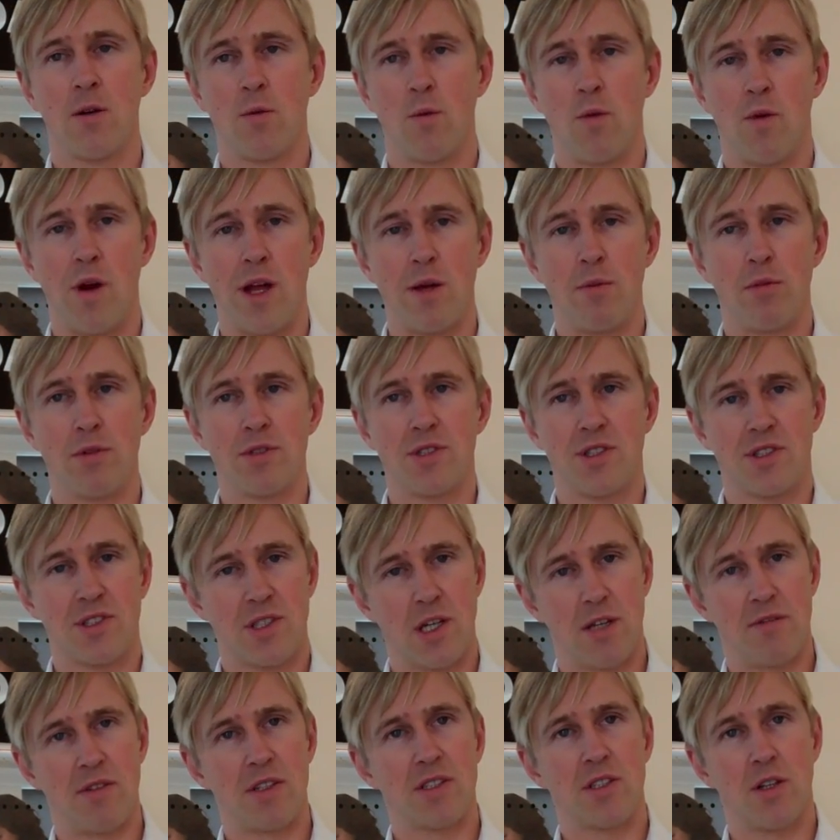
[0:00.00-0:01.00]
We're able to
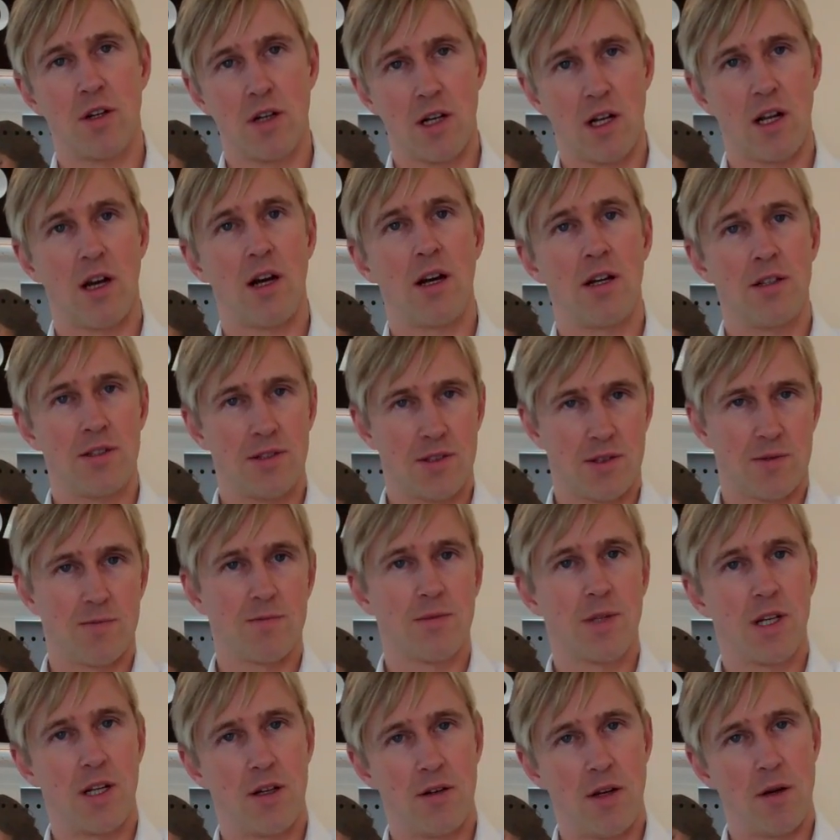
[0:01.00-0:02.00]
service our
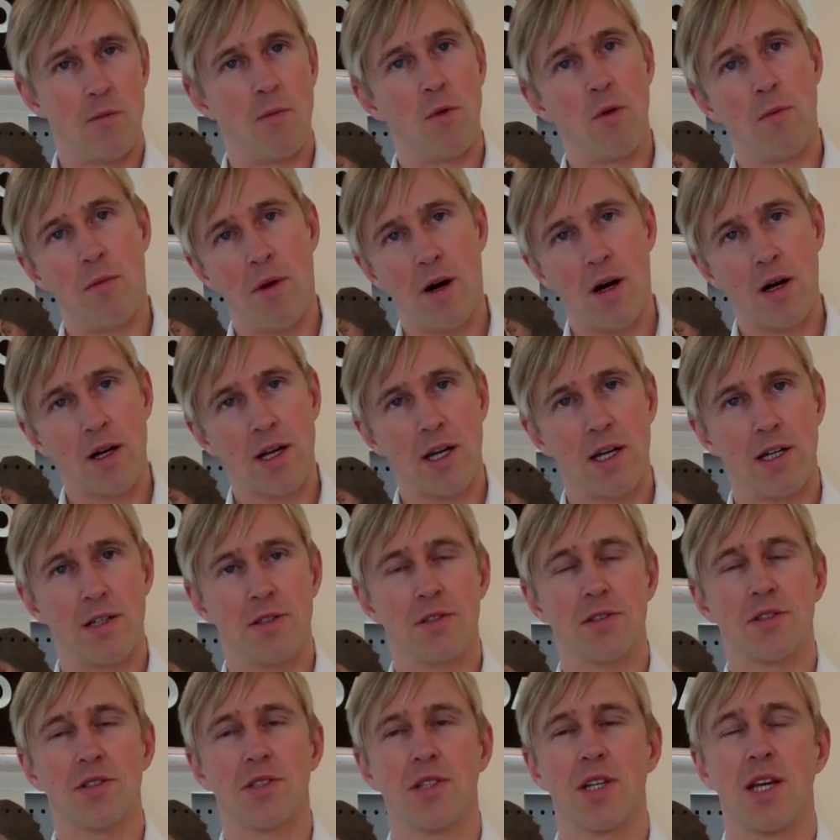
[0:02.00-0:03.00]
clients, in more
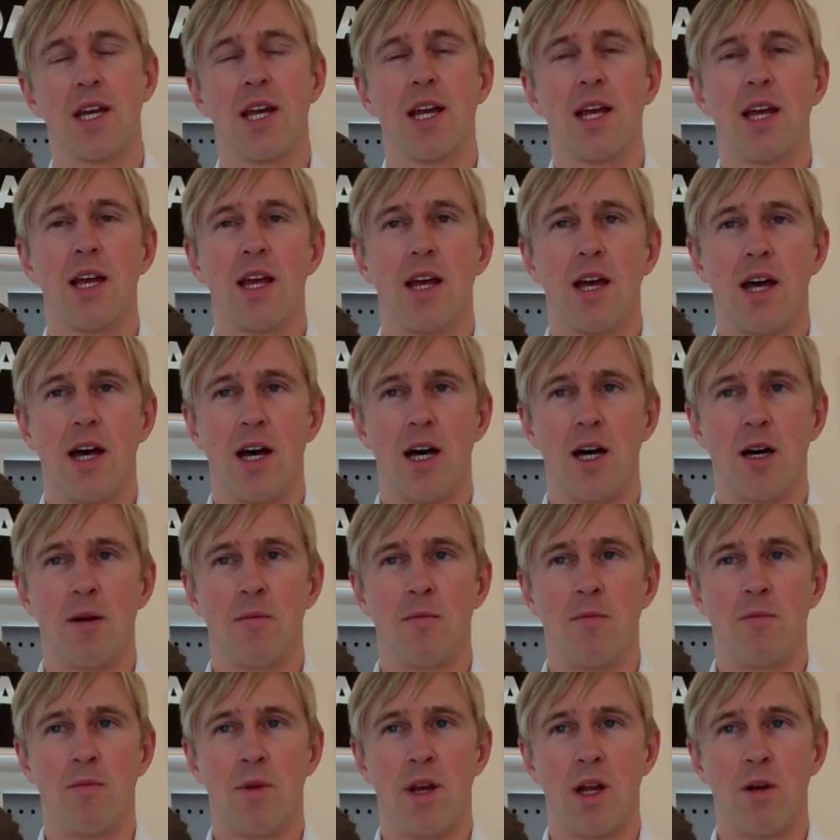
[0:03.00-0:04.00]
markets.
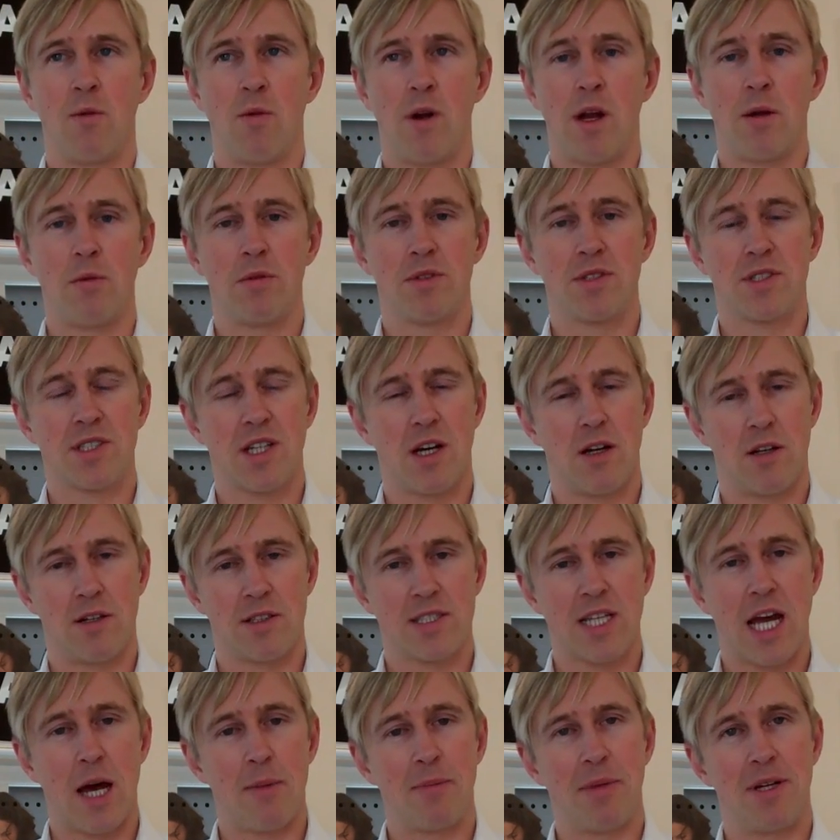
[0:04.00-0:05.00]
We're able
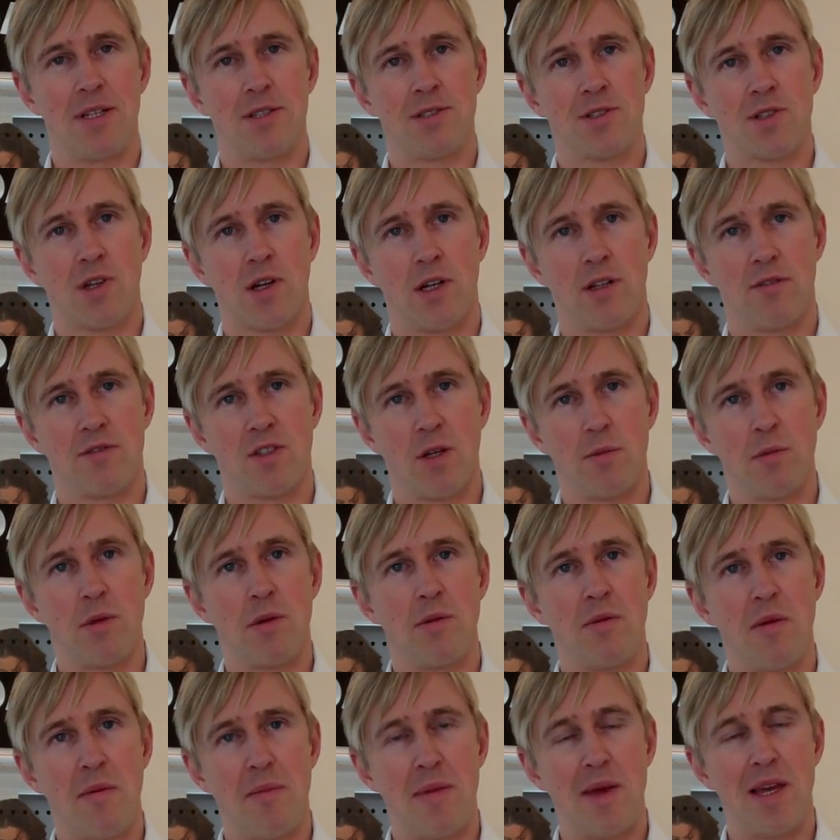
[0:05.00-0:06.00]
to tap into kind of
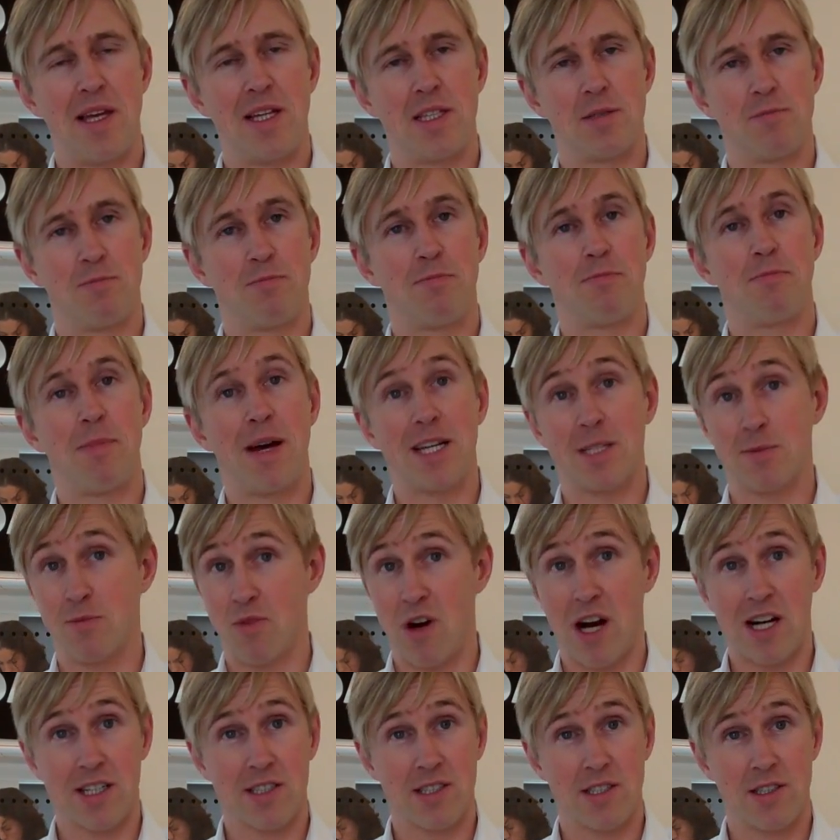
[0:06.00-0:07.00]
WPP's best
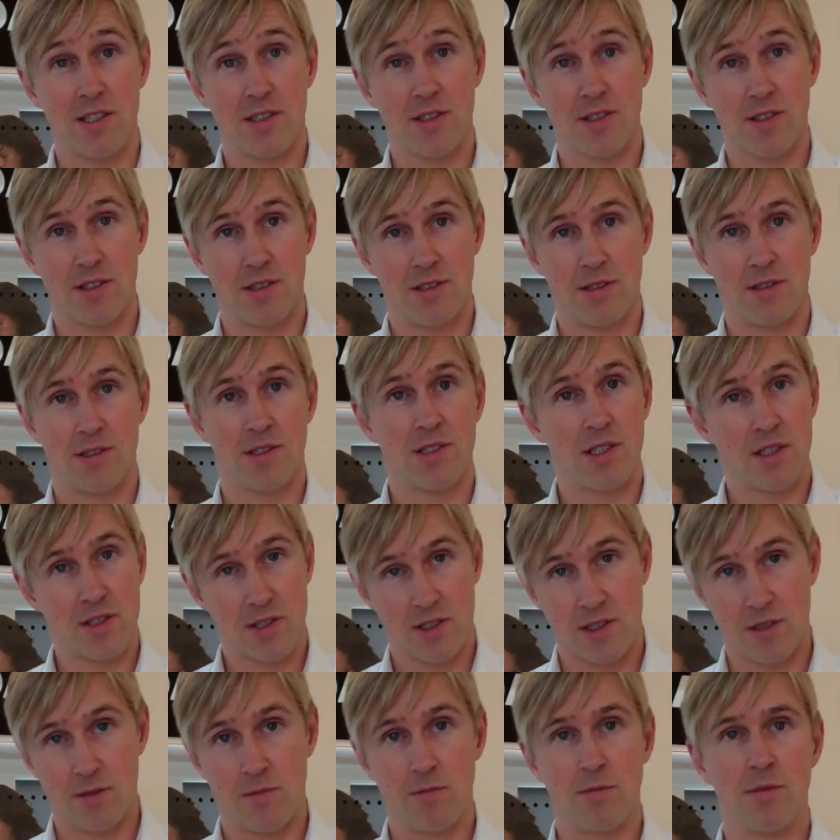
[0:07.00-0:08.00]
practice and
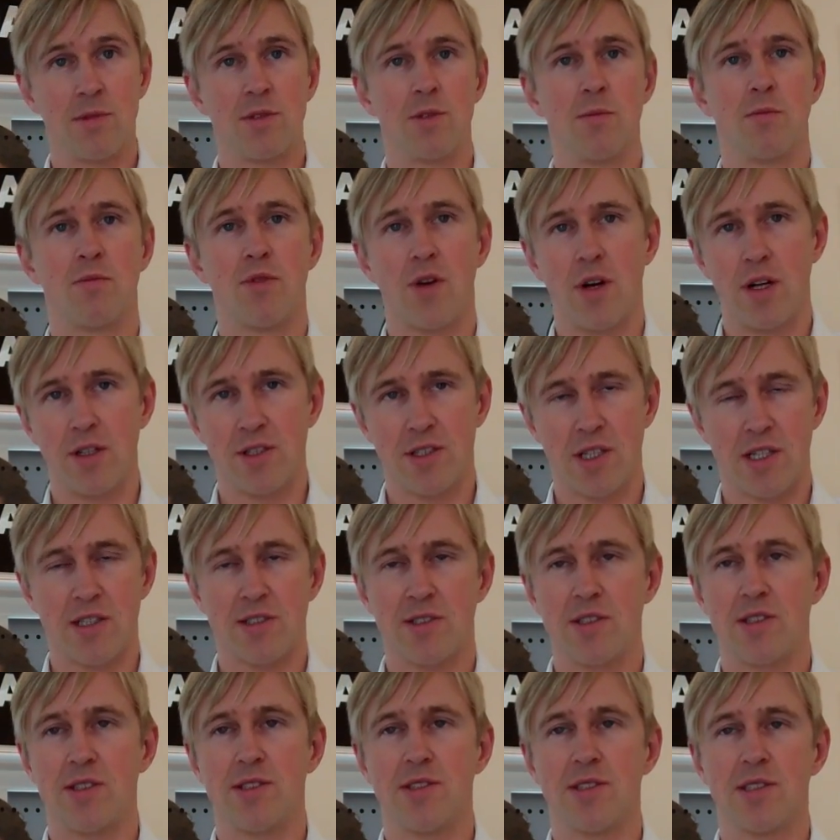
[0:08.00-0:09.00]
systems and
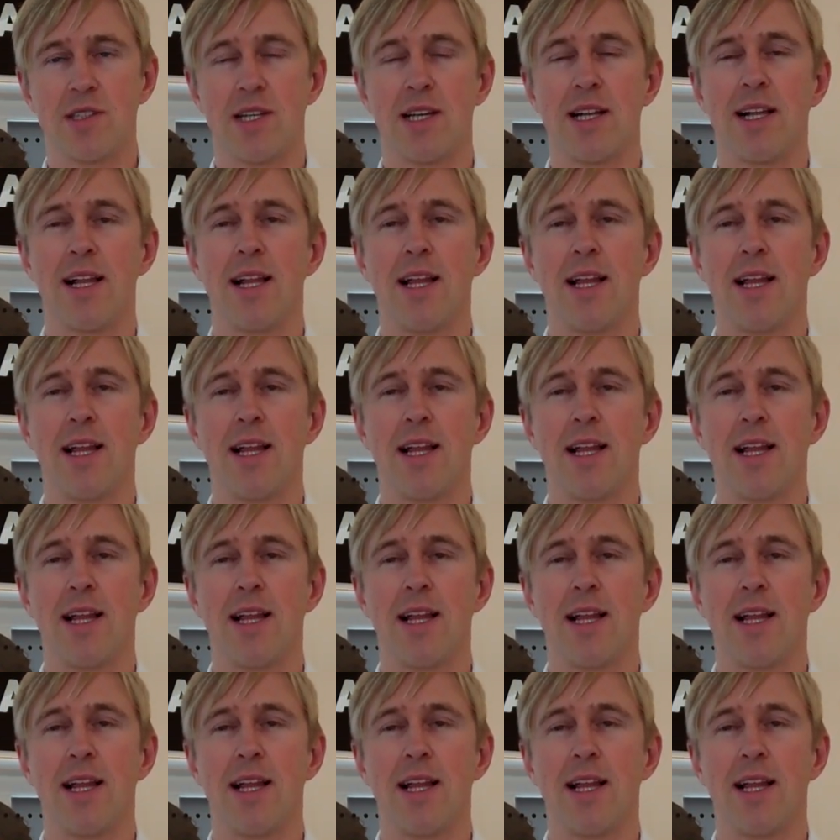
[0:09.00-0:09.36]
processes.